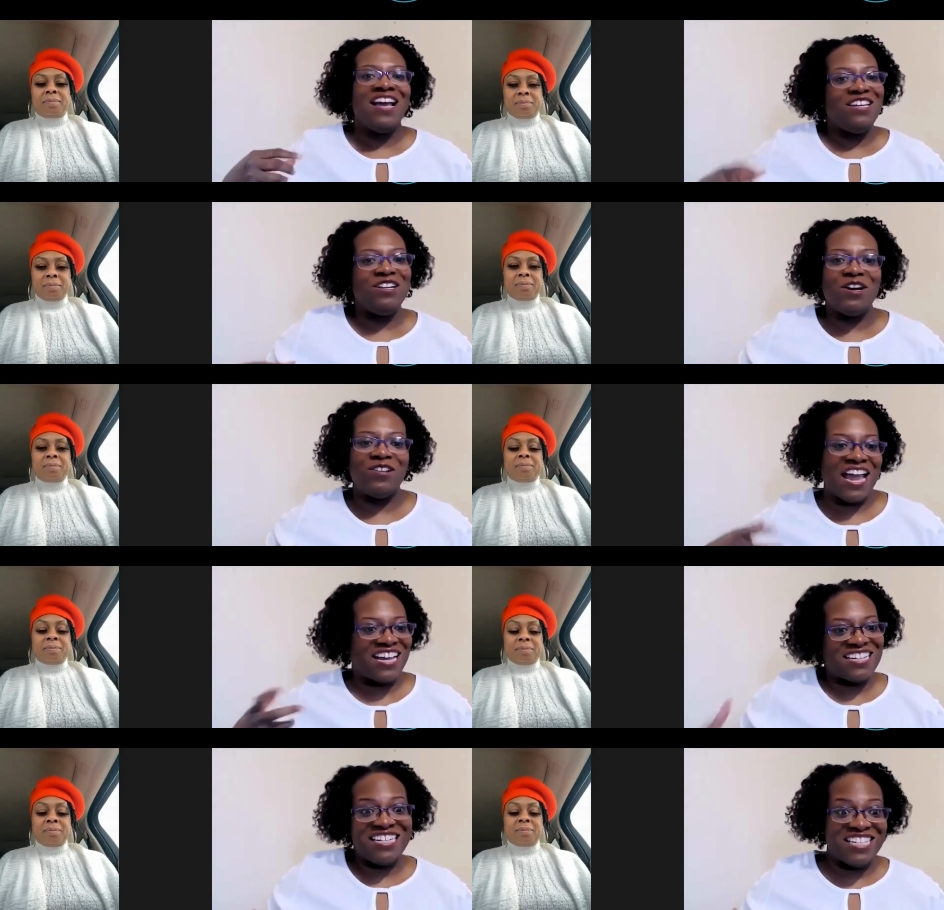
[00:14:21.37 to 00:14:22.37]
Speaker 1: you know, that
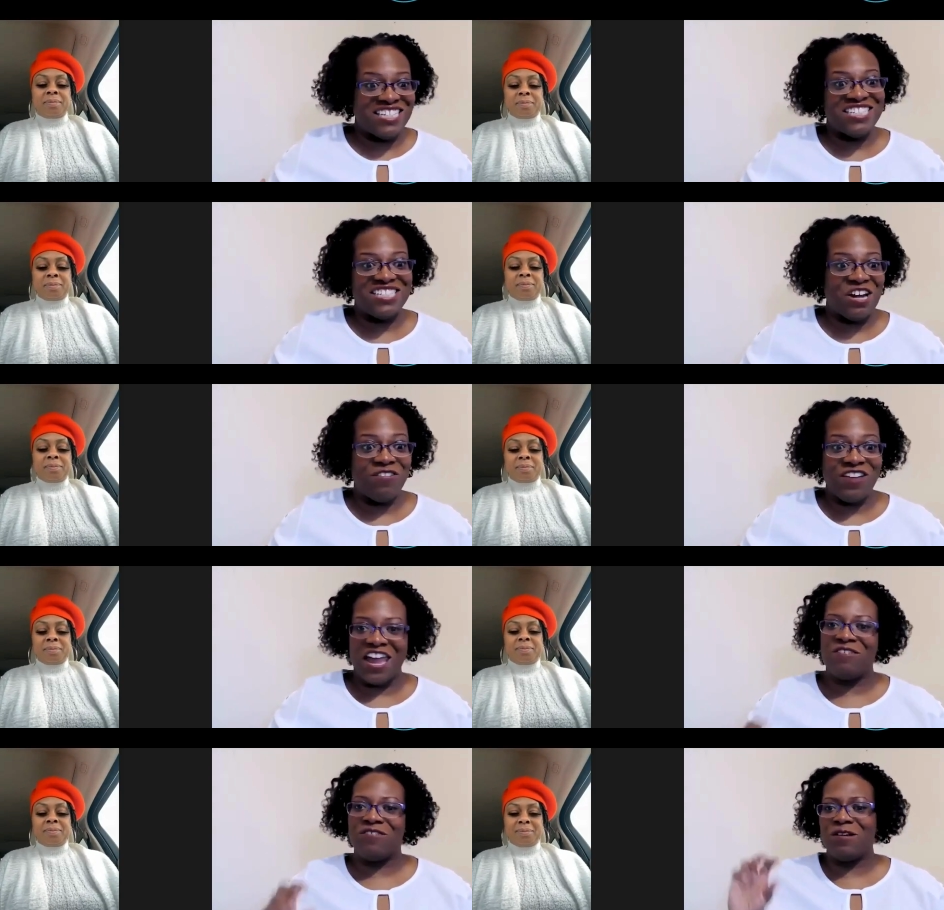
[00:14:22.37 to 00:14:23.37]
conditioned self
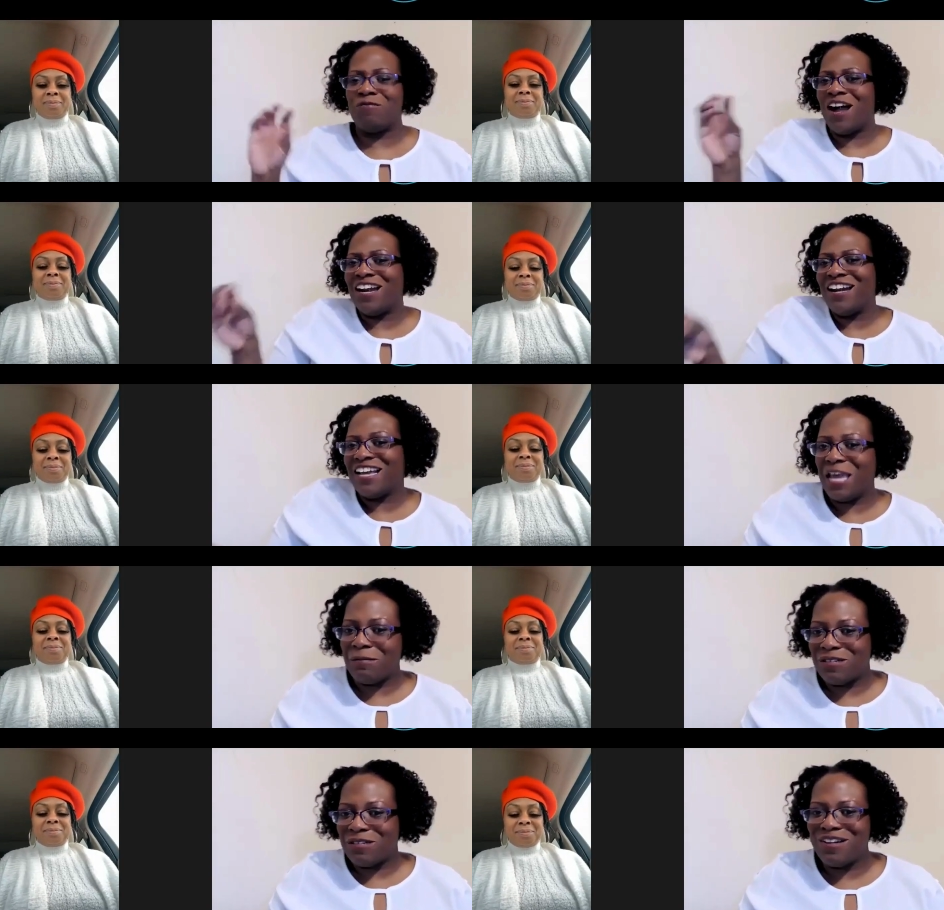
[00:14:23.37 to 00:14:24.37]
came from. Why do I
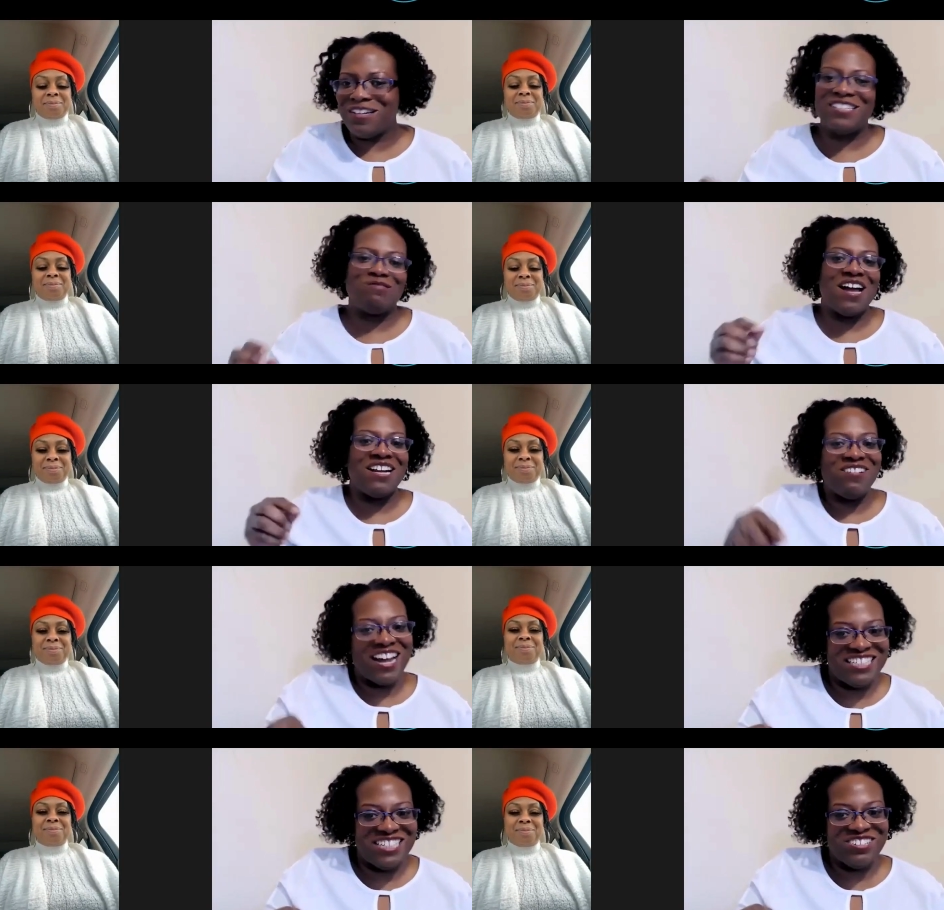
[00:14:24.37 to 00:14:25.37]
keep doing this? Why do I
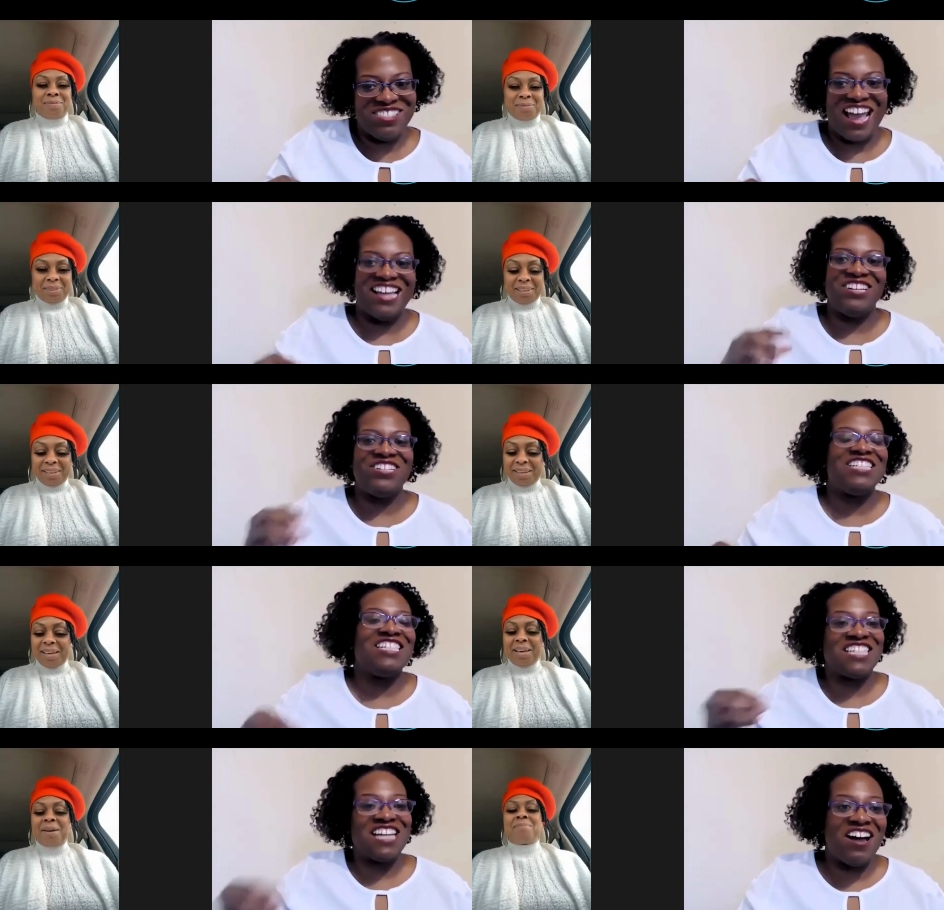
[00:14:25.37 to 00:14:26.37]
do that? You're just
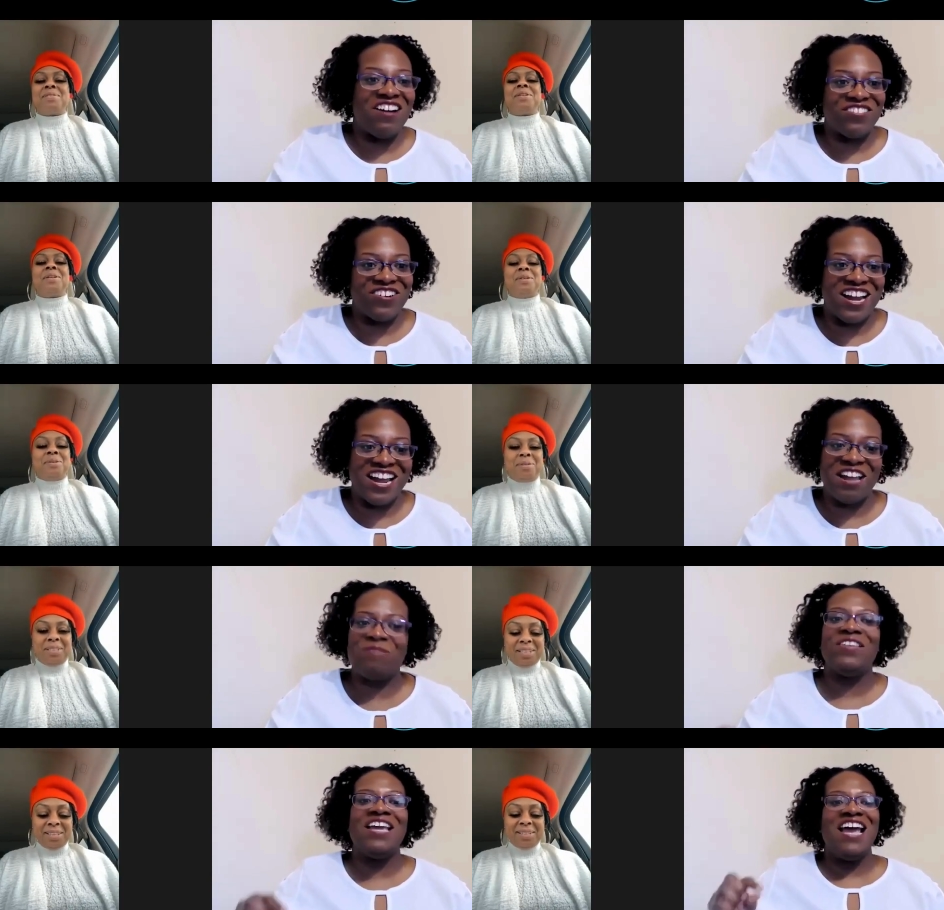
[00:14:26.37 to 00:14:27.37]

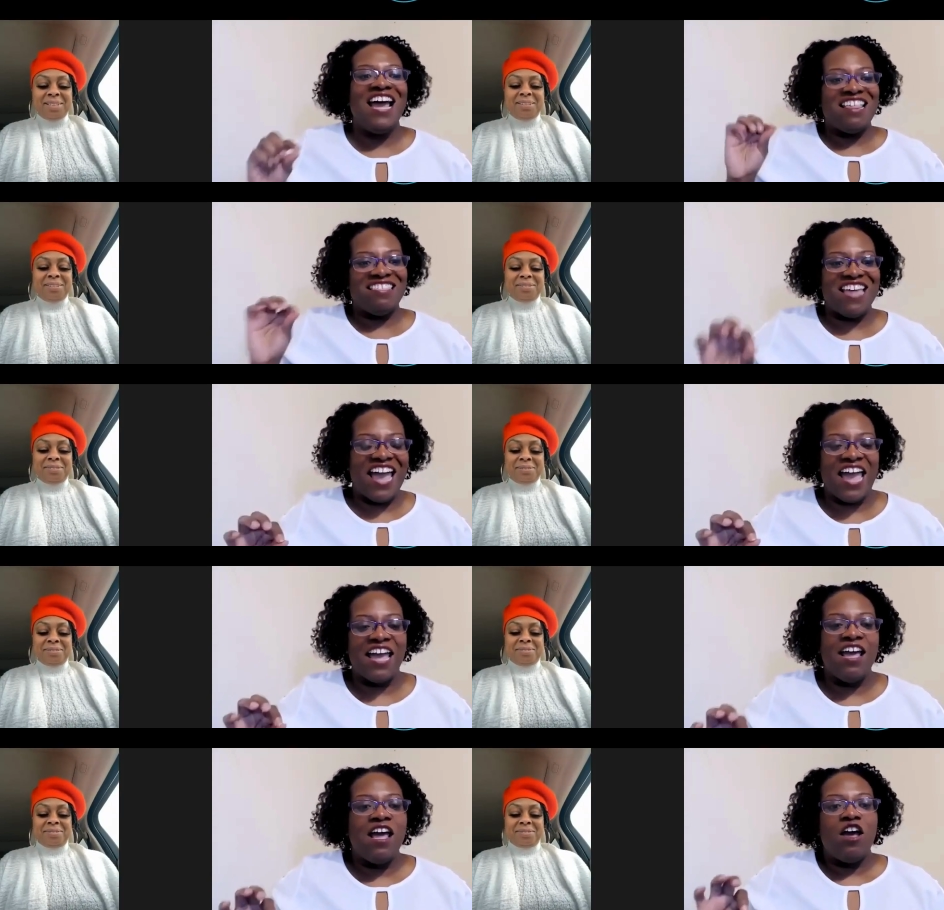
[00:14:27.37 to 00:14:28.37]
absolutely that
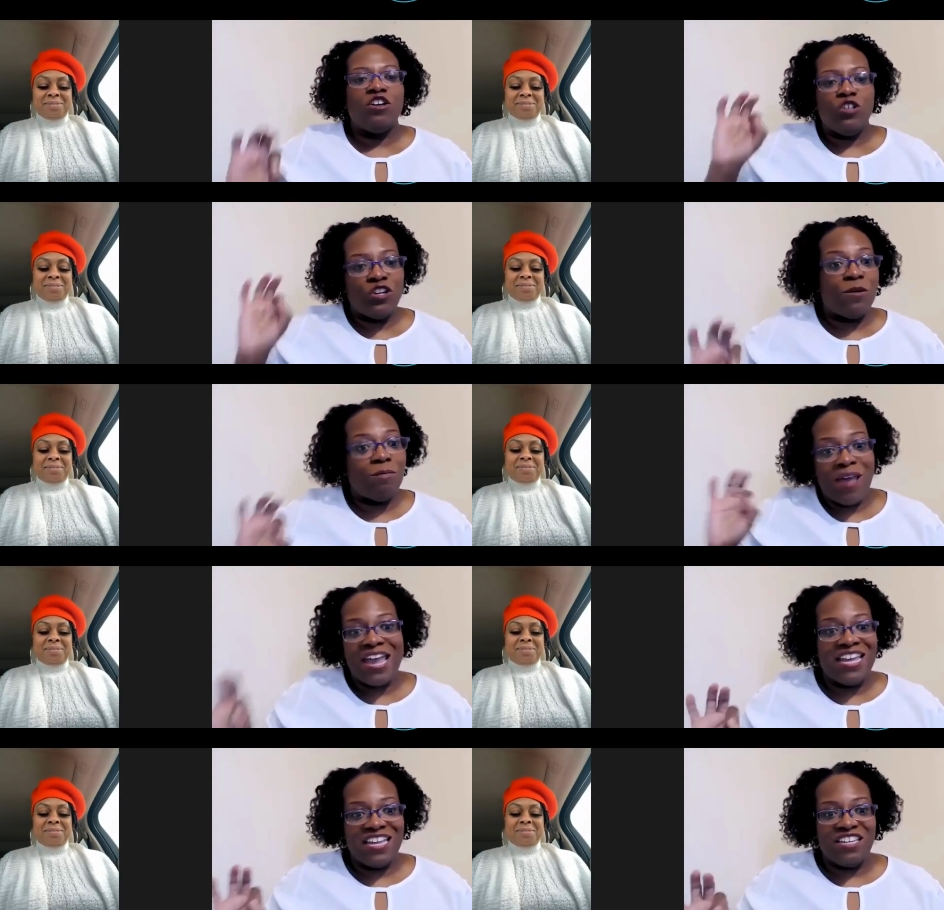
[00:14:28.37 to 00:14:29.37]
you're
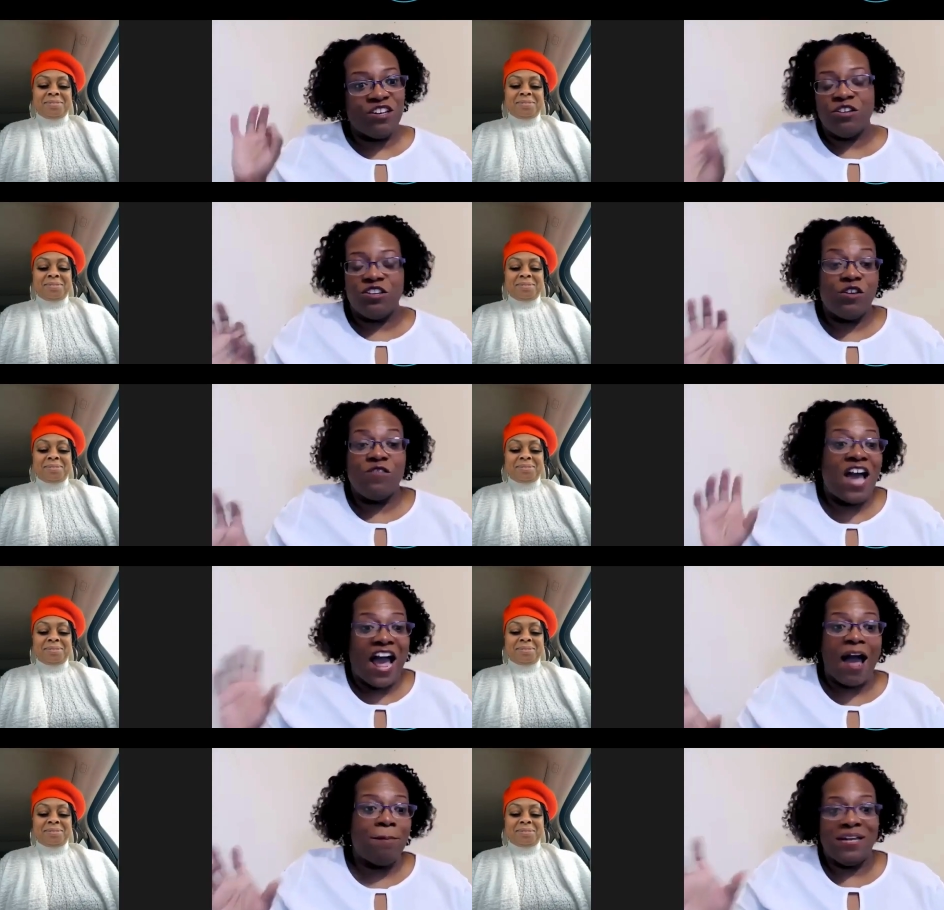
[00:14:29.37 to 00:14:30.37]
making you you've
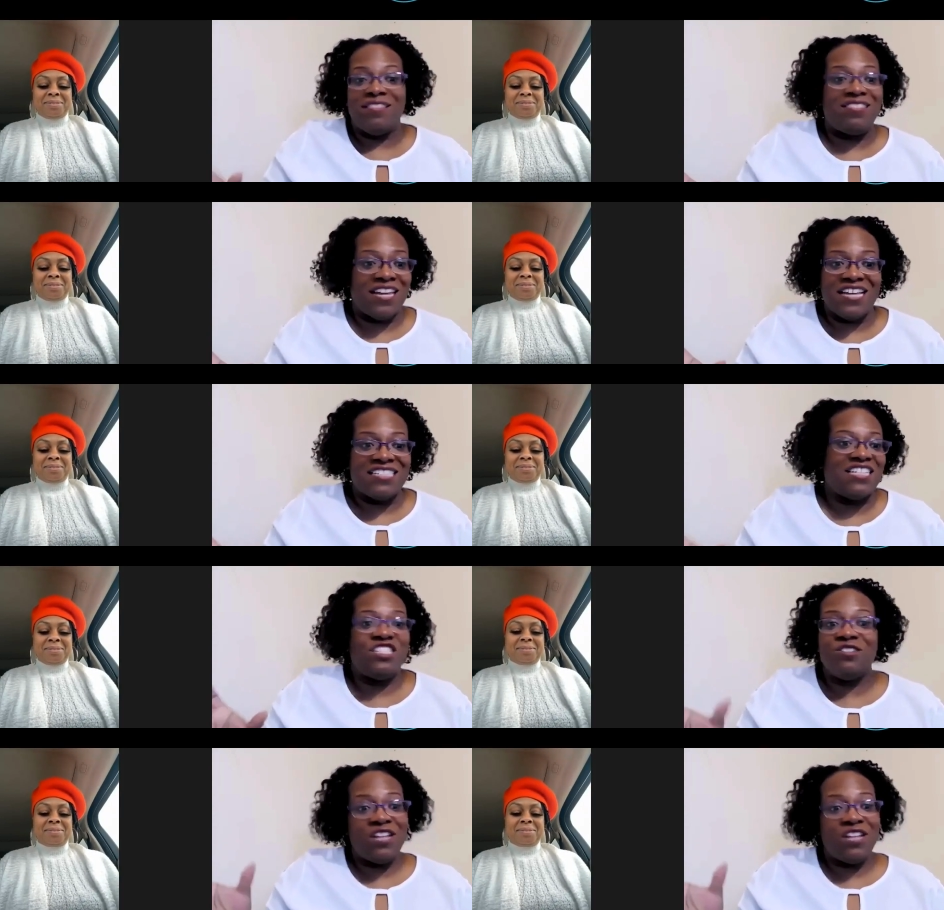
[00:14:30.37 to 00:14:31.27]
copied things that you